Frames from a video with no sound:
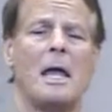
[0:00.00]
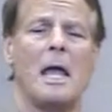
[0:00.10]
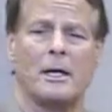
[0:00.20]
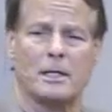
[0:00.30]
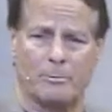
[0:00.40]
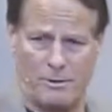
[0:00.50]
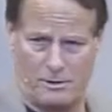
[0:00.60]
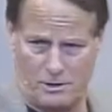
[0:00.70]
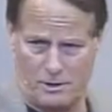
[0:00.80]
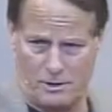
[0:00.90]

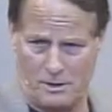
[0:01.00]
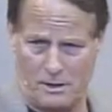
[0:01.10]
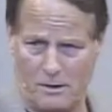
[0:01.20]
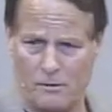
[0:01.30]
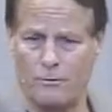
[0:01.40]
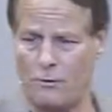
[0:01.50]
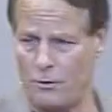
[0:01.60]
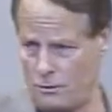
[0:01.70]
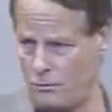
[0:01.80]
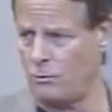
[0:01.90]
experts for
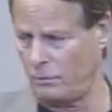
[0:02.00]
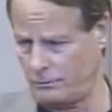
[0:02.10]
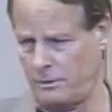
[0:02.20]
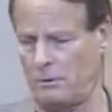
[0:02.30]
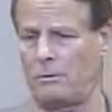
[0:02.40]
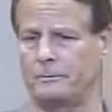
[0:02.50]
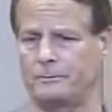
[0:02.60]
your worldview.